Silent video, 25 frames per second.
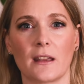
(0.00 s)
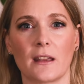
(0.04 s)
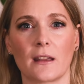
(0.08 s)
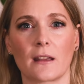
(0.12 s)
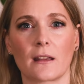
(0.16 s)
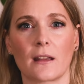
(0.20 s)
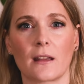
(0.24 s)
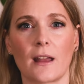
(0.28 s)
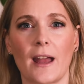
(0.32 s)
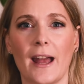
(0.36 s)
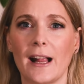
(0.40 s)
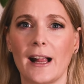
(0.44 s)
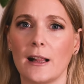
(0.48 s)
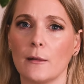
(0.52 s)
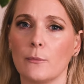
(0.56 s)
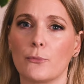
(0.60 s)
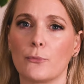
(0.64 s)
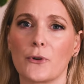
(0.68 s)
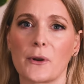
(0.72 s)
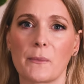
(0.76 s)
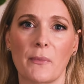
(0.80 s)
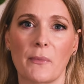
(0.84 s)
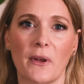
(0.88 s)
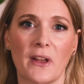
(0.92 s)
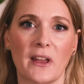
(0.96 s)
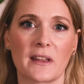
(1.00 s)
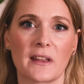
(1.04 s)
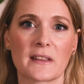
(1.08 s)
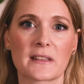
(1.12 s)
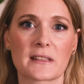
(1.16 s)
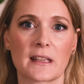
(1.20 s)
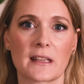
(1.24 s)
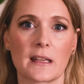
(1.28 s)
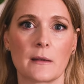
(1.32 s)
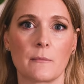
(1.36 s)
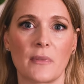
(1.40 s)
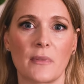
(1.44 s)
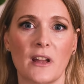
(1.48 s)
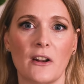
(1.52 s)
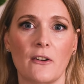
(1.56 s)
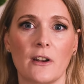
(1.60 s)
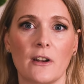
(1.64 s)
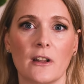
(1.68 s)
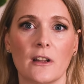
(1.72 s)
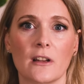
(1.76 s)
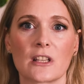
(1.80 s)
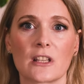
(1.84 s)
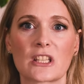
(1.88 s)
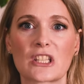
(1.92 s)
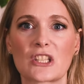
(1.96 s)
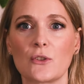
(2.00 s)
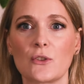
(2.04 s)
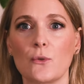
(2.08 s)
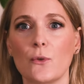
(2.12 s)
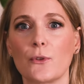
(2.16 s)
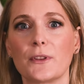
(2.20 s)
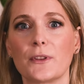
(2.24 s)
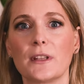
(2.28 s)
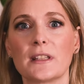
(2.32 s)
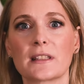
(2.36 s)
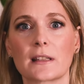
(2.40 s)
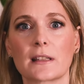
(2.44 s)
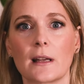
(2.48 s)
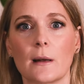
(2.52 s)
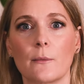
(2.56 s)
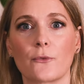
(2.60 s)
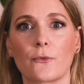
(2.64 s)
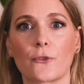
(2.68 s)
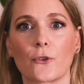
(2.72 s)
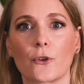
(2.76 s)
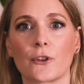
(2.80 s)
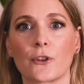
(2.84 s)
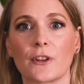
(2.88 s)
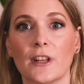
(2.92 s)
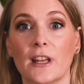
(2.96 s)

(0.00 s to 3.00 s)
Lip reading: Help repair skin barrier, soothe discomfort,